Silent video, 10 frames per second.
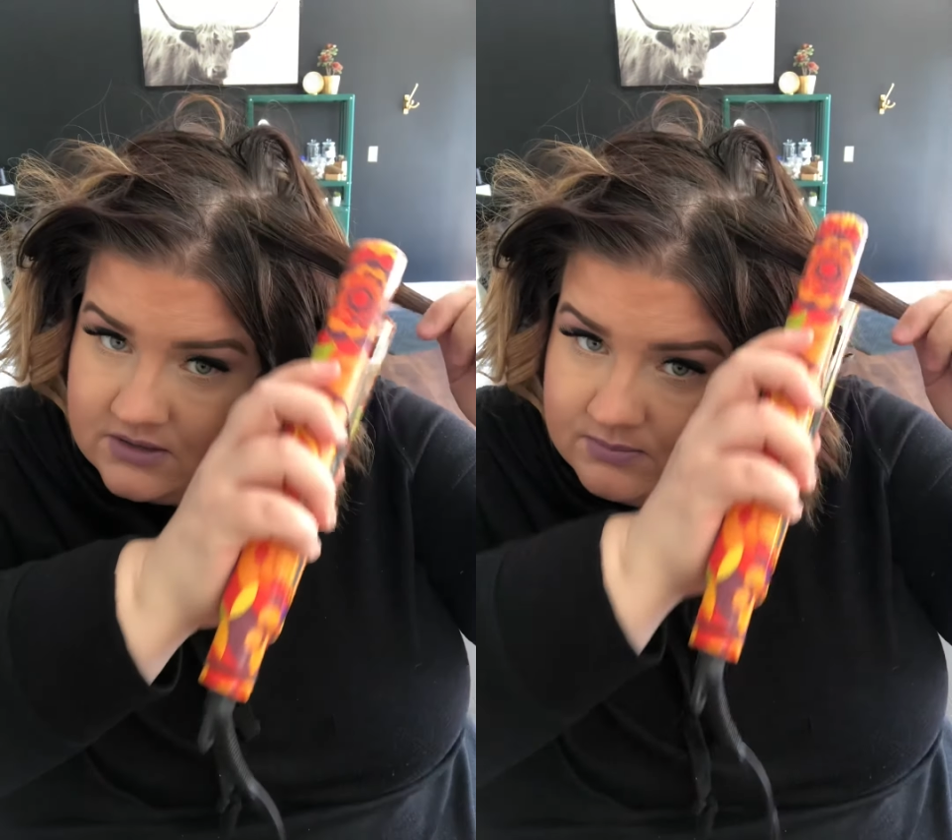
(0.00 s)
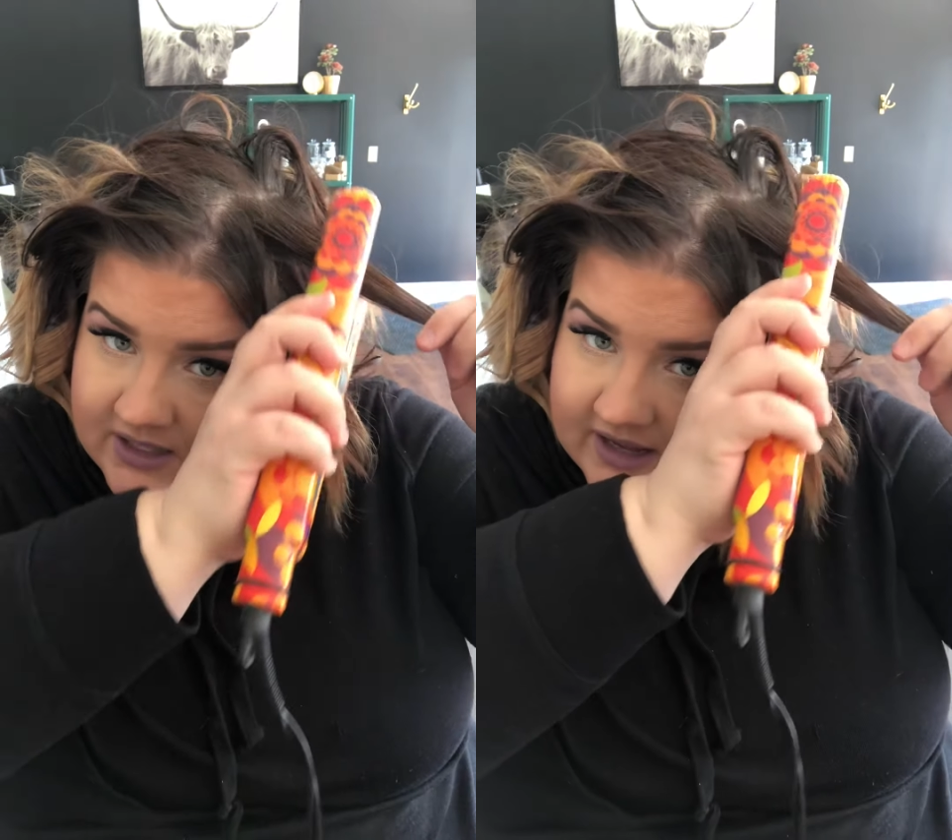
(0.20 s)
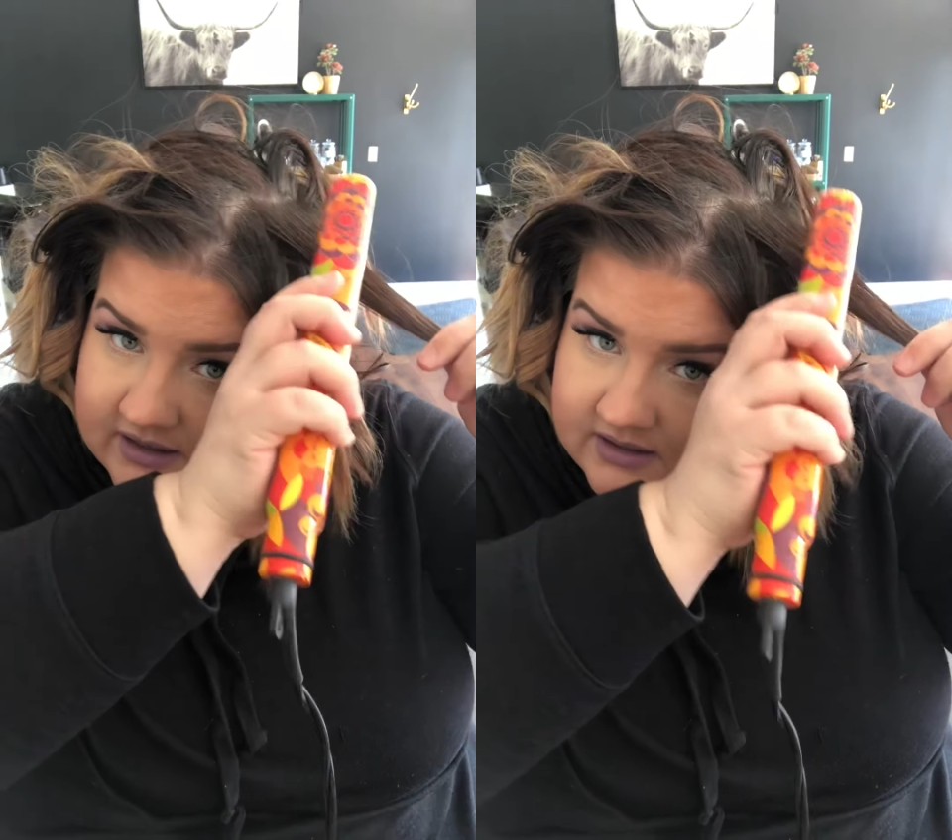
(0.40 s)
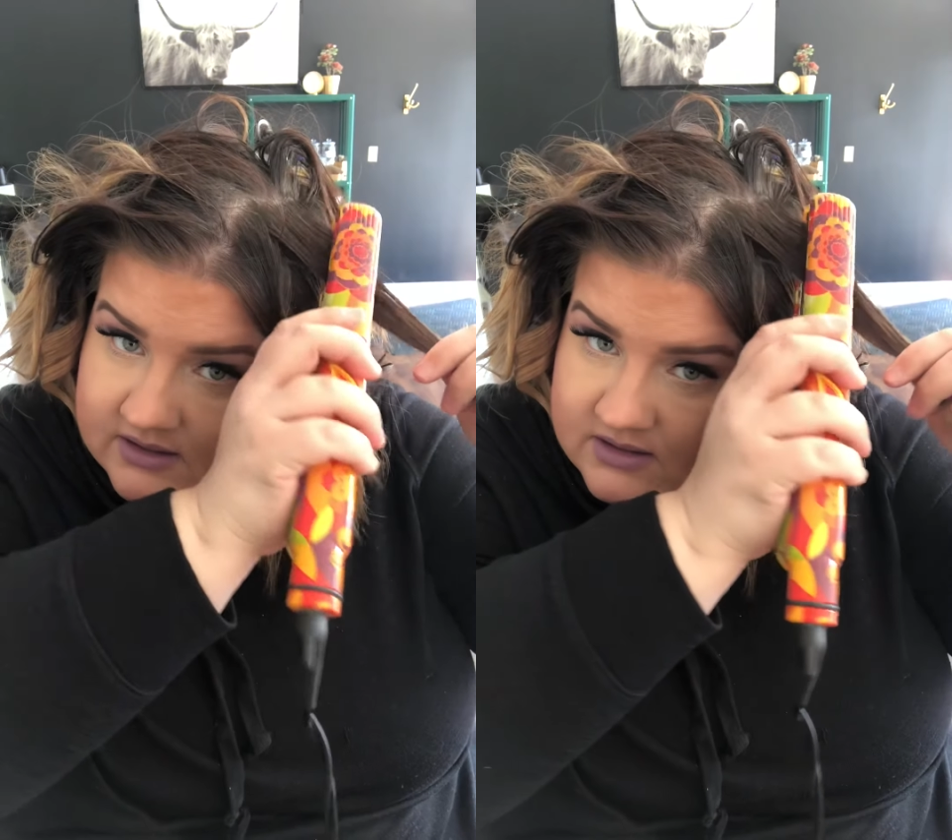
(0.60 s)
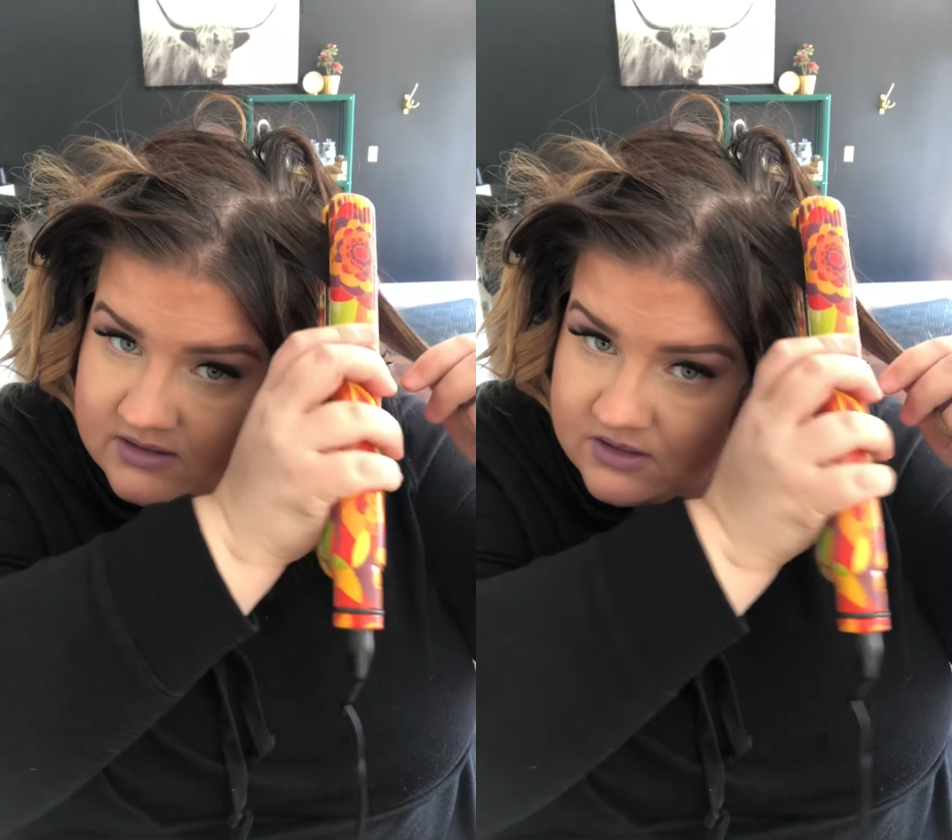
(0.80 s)
Black,
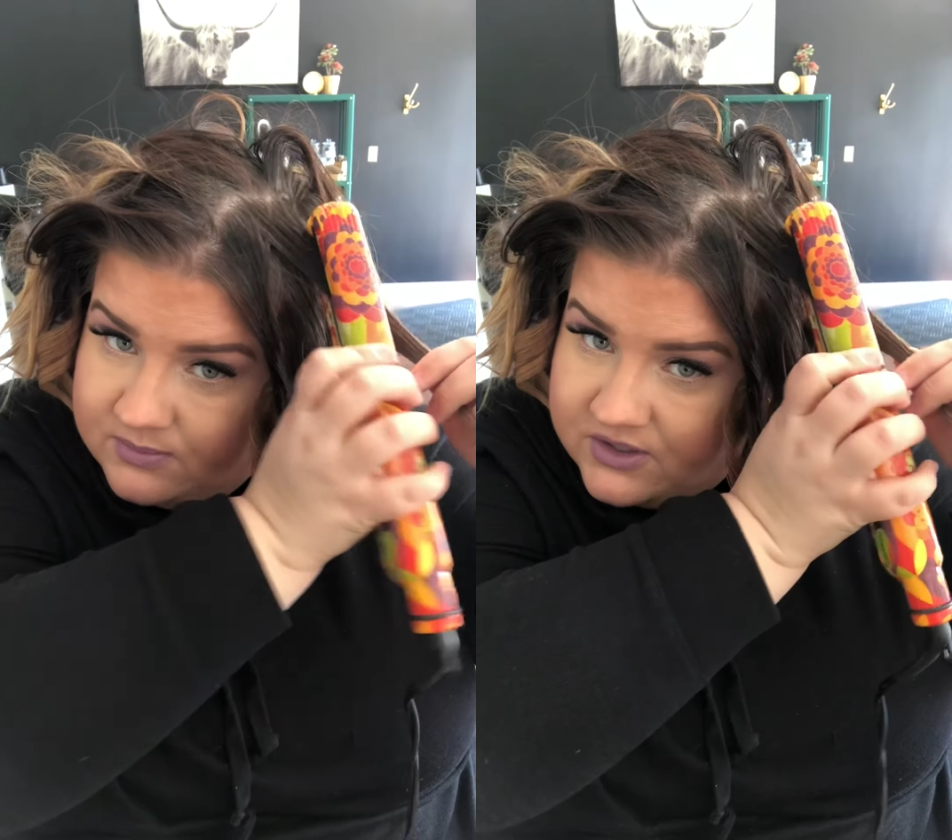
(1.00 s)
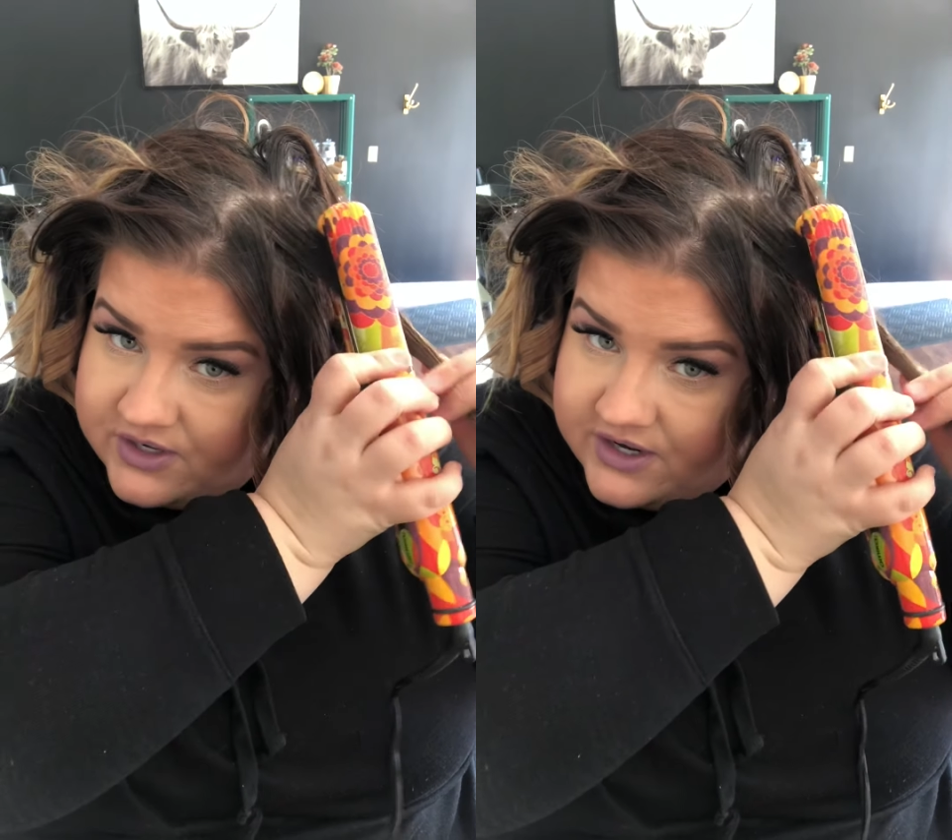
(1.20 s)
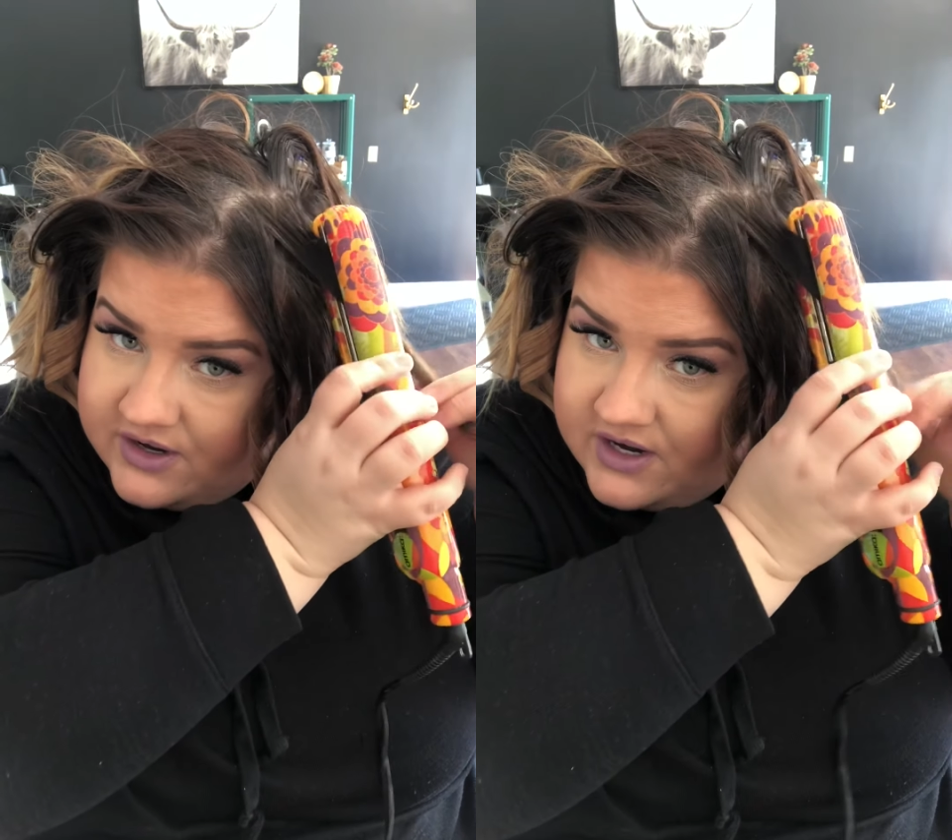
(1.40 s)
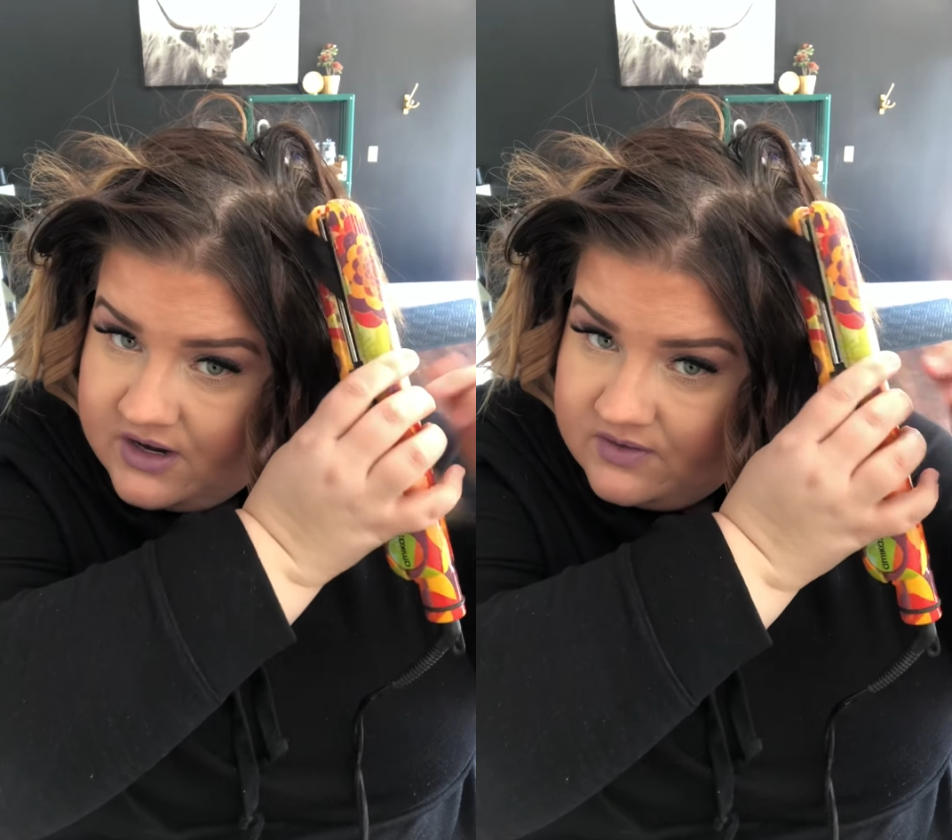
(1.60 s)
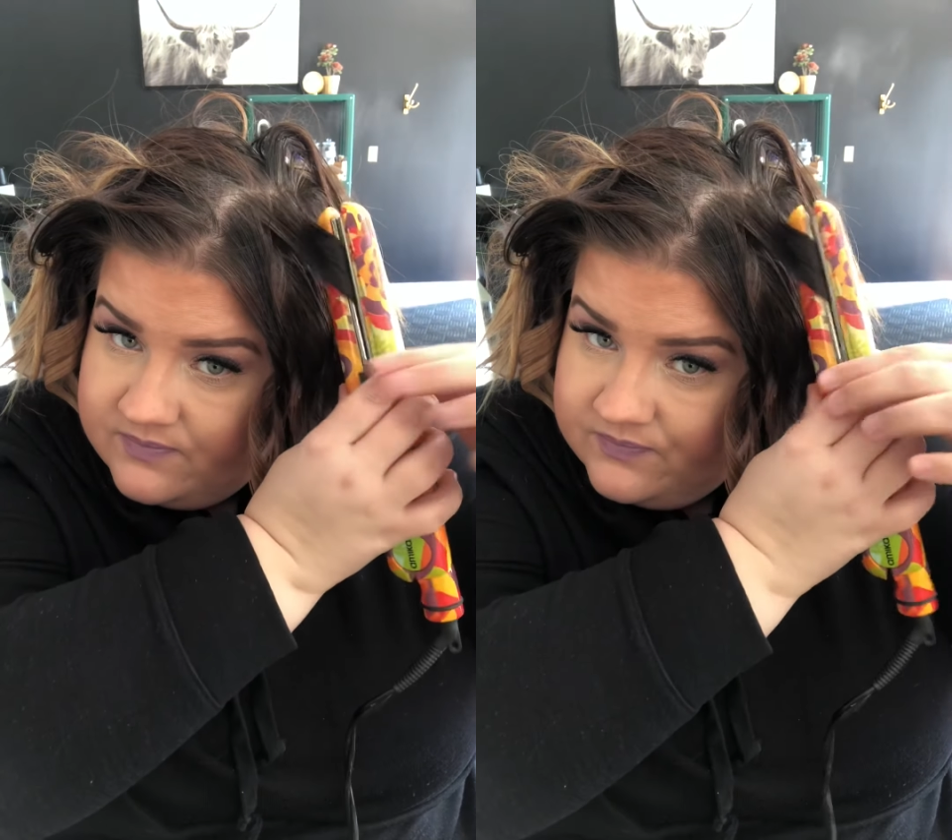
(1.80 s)
you're burning your hair.